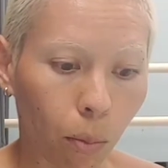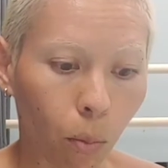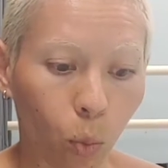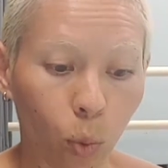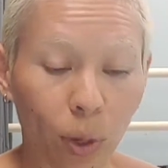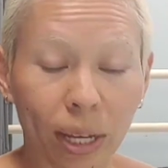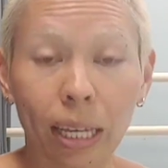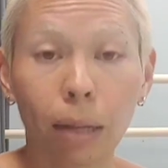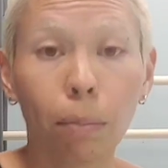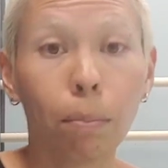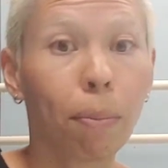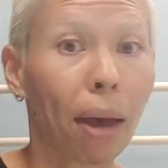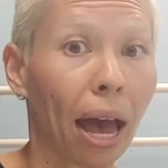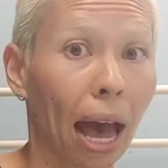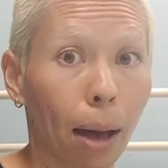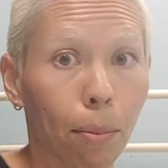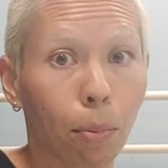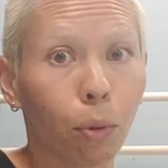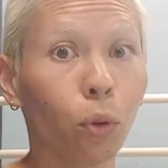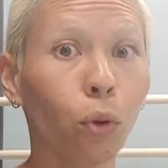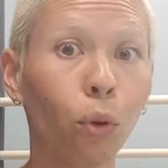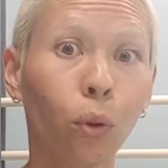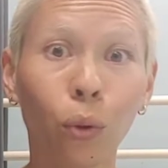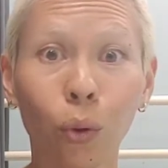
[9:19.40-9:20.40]
We can
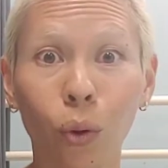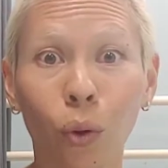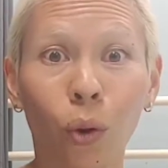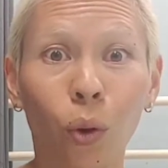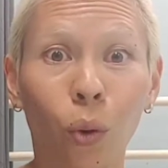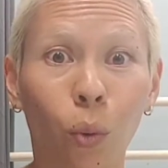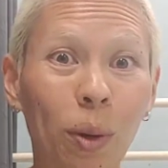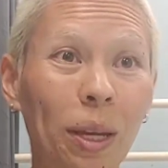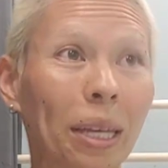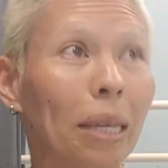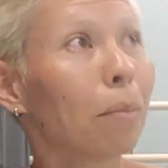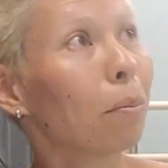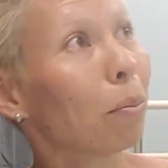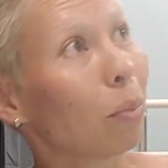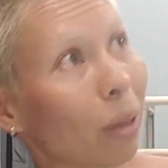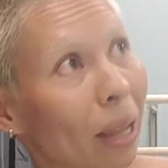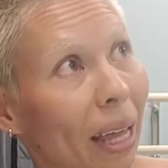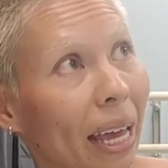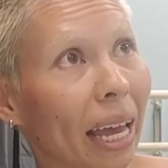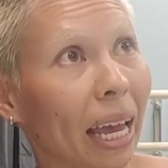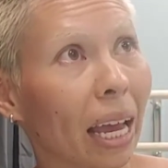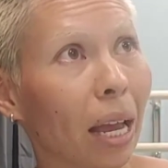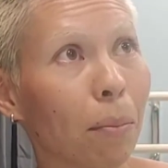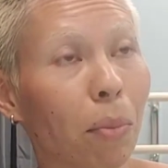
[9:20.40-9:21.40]
babble, we can
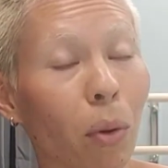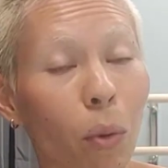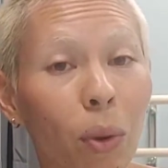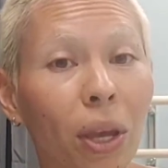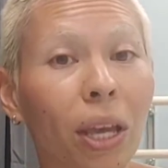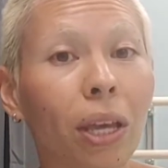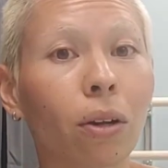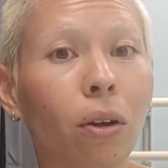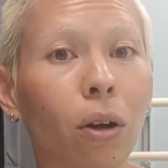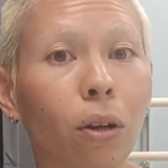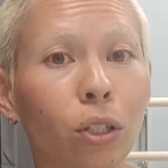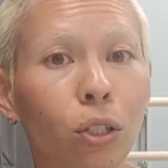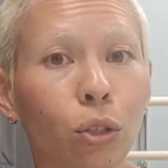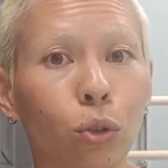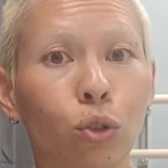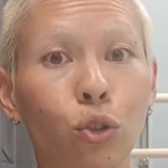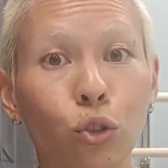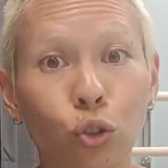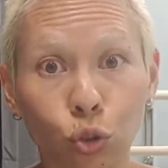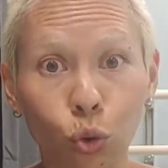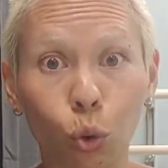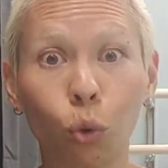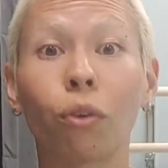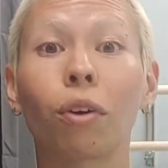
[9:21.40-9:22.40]
play, but we can also
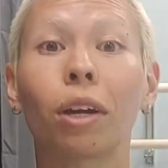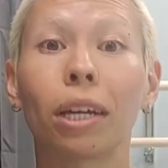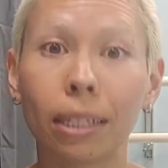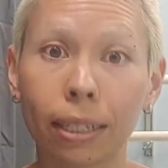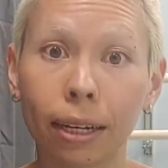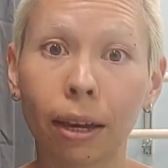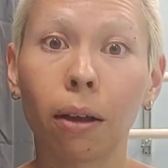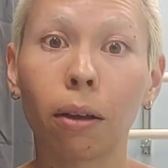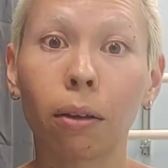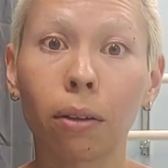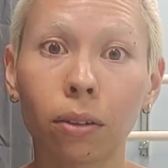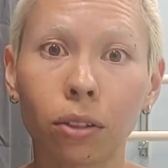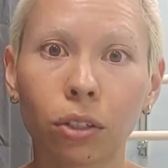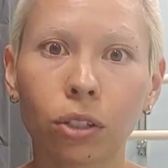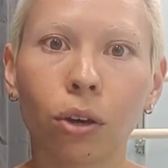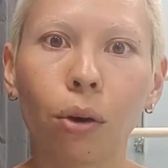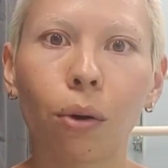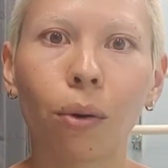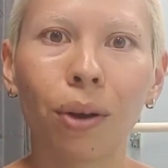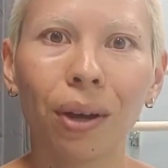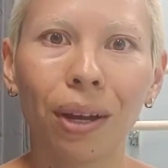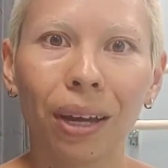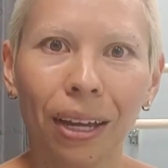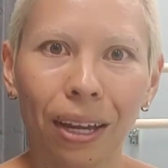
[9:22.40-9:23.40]
story tell.
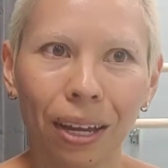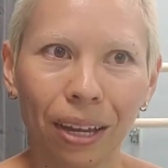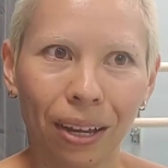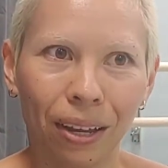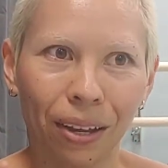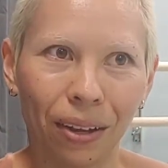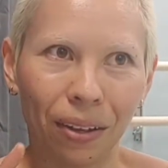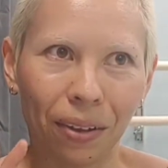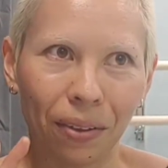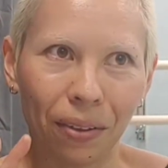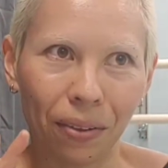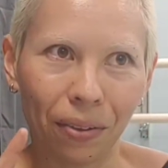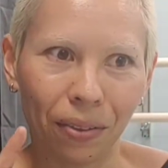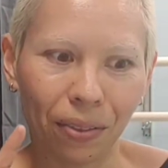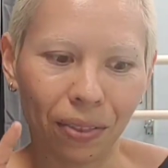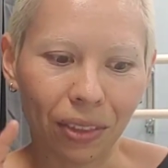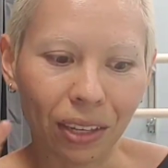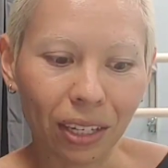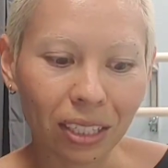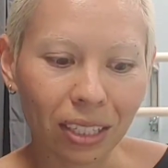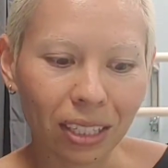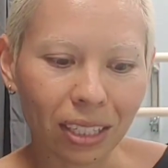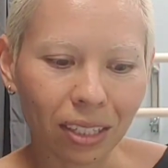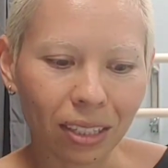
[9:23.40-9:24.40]
So
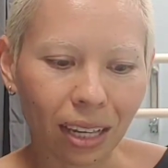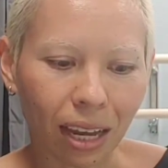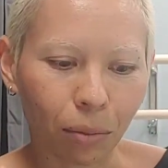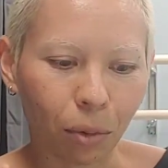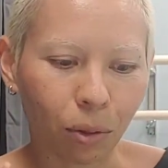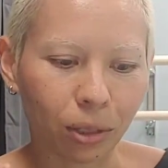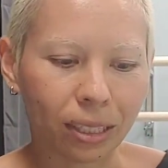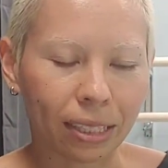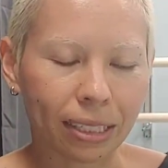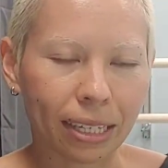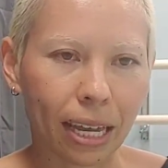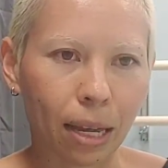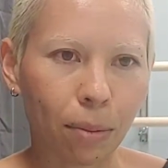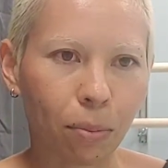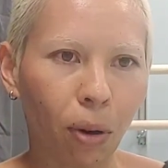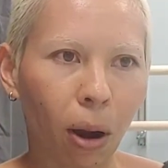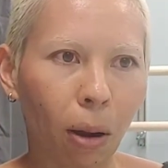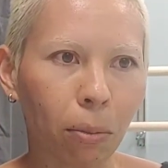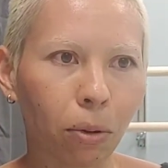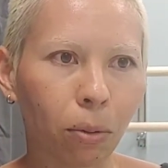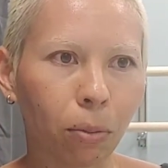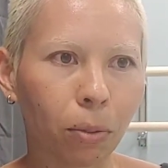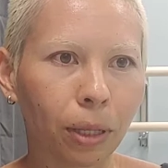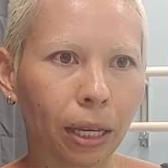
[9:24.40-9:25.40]
this is, I would say,
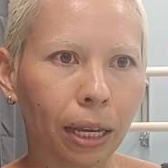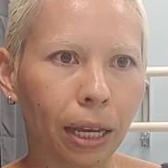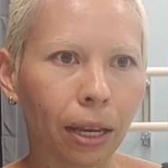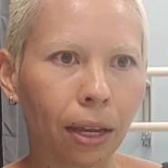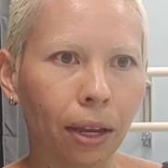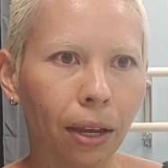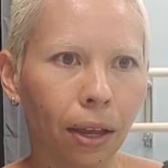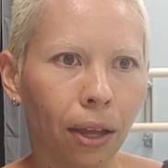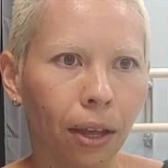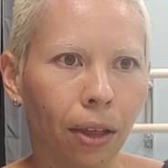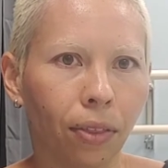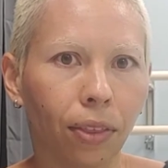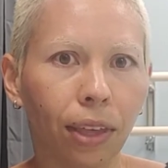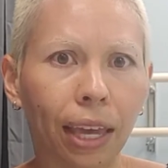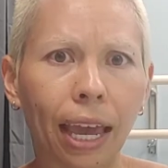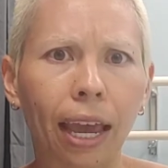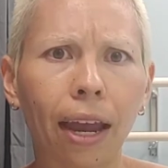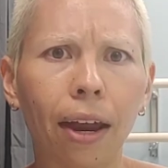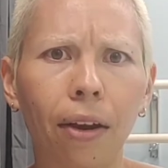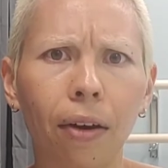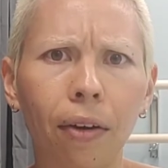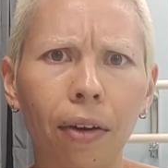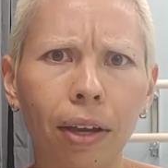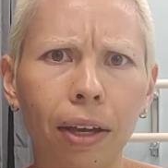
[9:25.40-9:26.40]
probably the
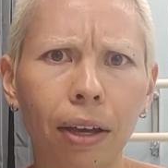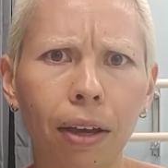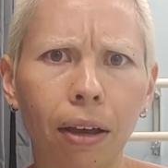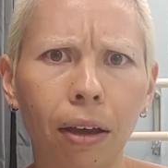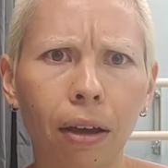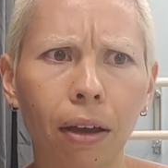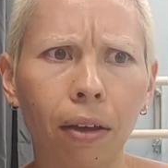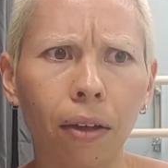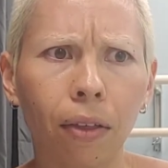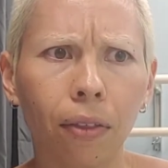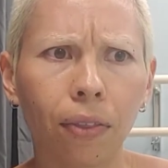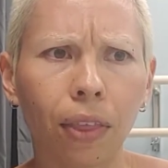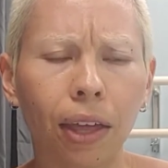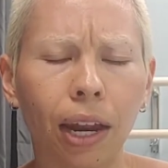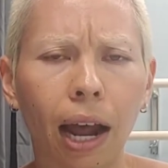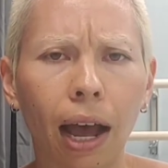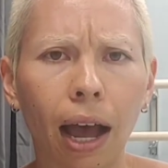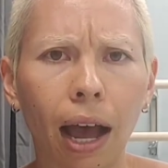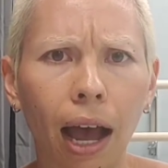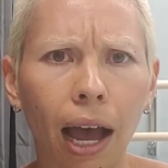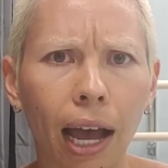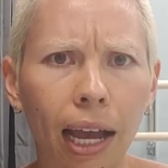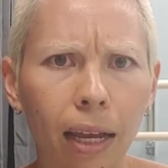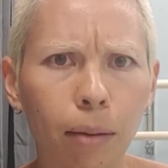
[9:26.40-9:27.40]
area
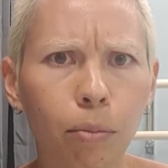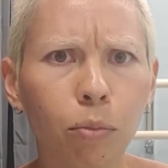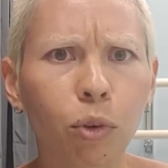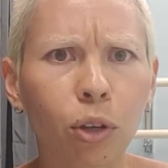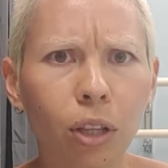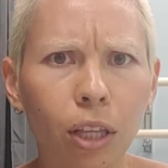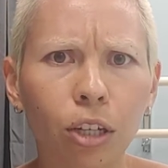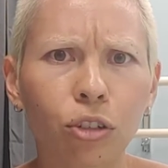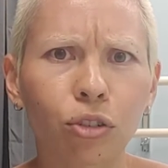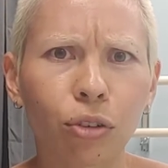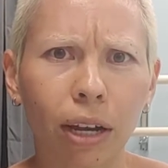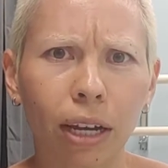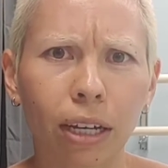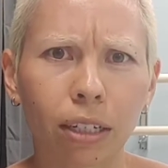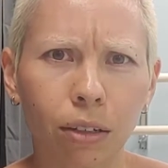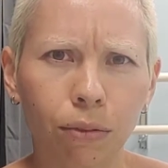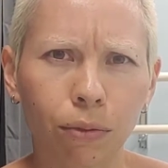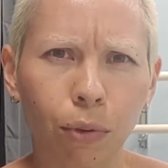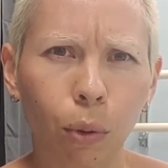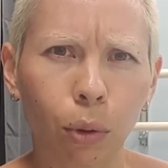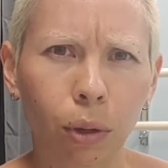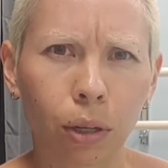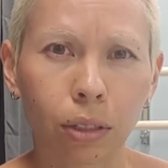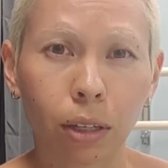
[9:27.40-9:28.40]
that I am really trying to
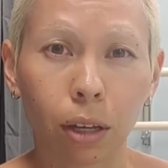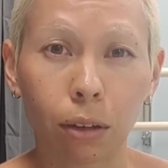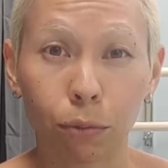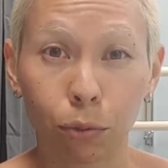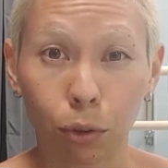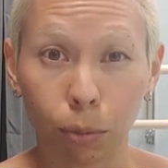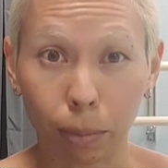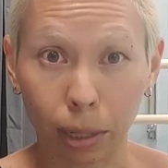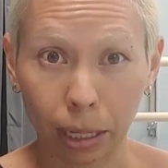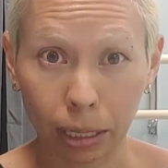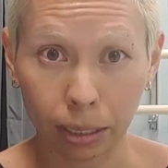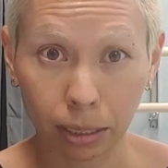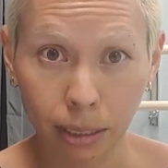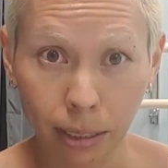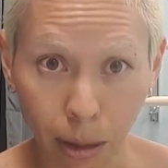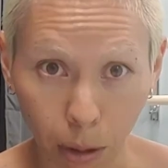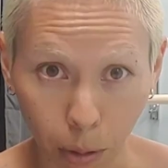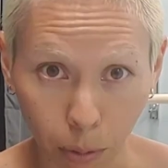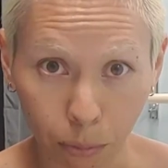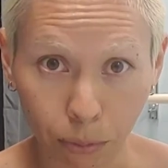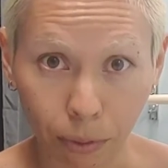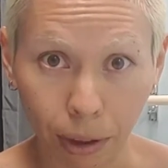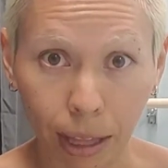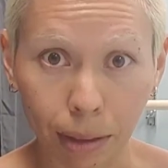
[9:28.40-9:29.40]
focus on for
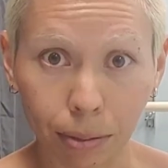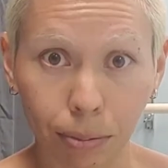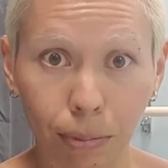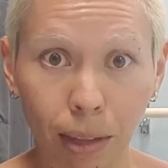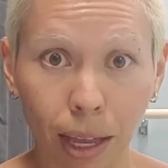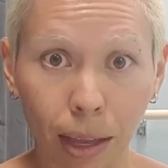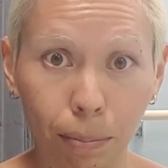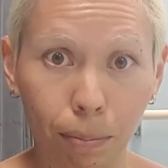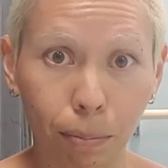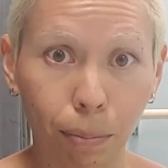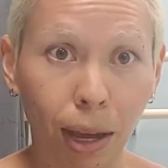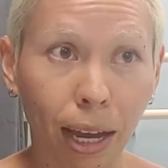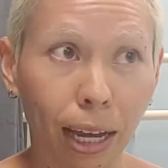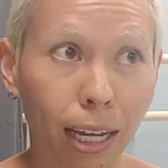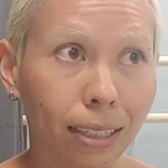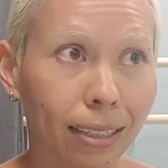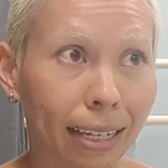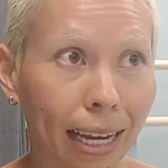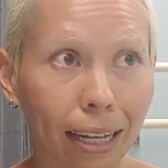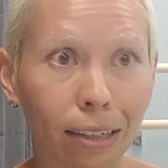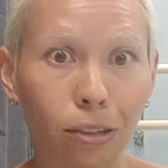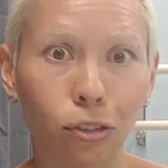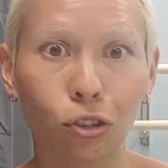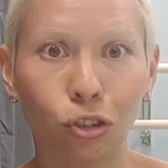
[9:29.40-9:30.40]
myself. At my
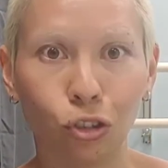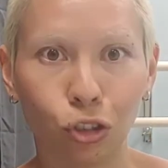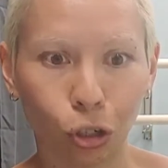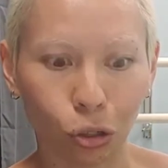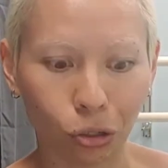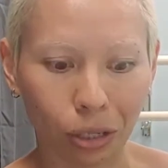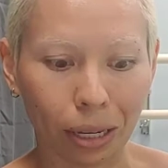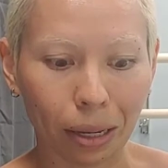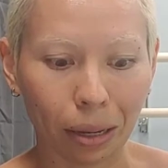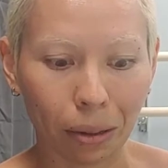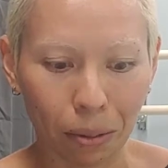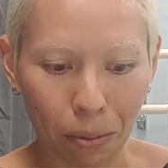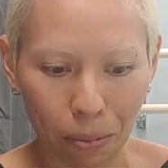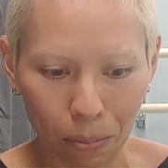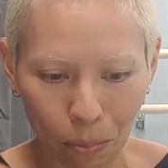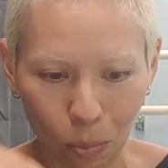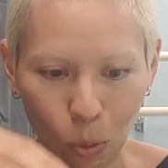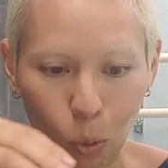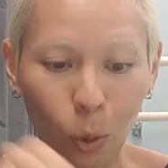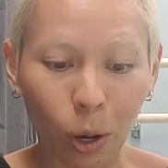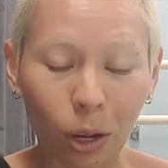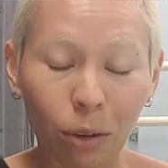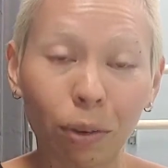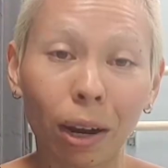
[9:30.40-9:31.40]
dance journey
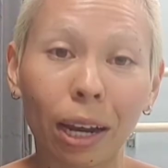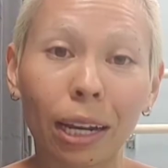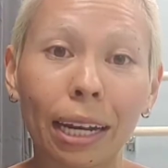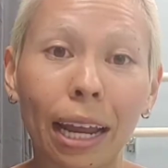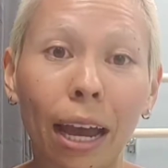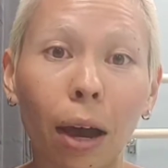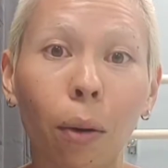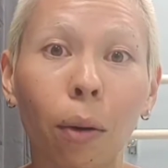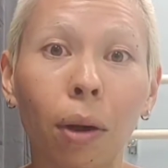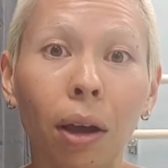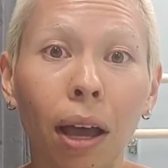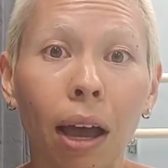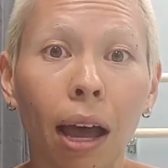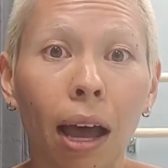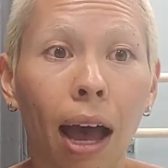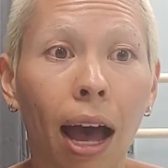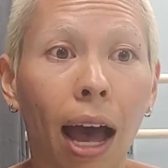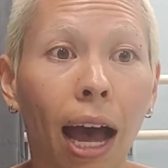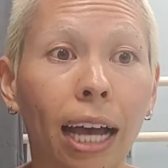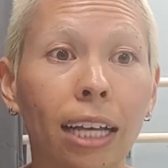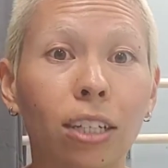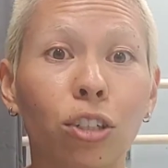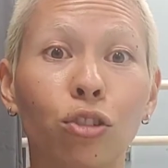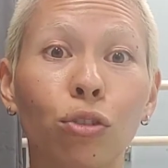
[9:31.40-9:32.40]
point right now,
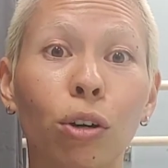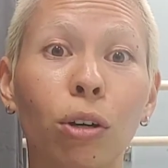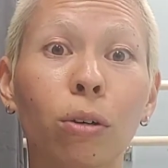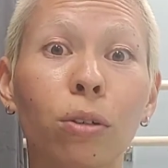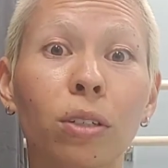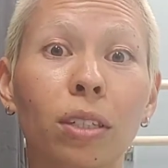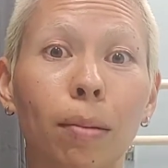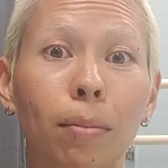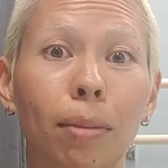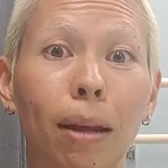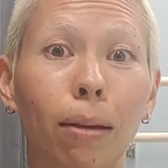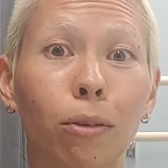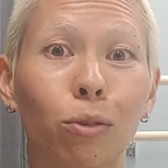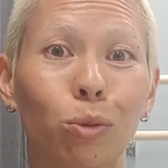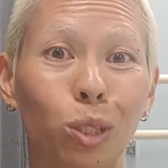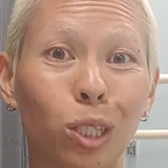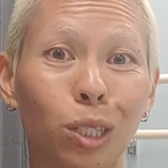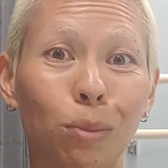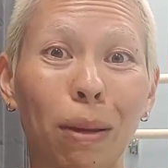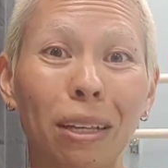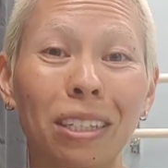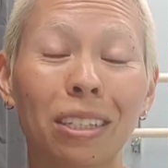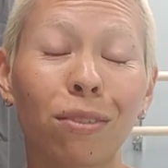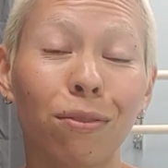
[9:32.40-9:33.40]
I struggle sometimes with
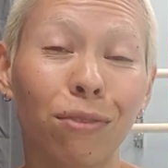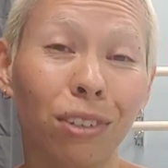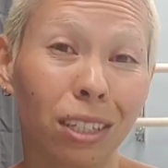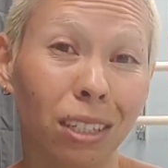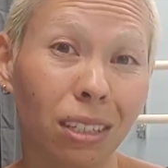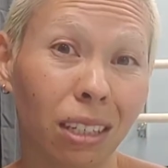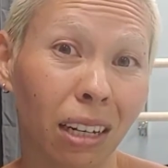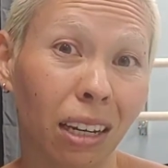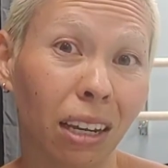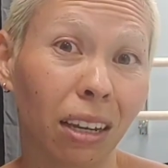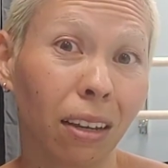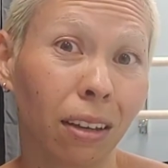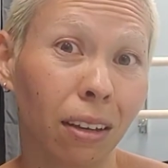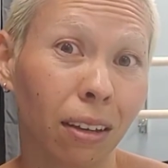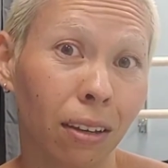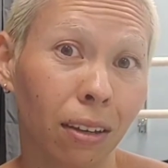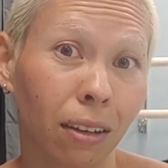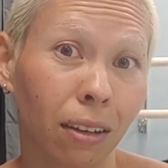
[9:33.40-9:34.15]
specificity,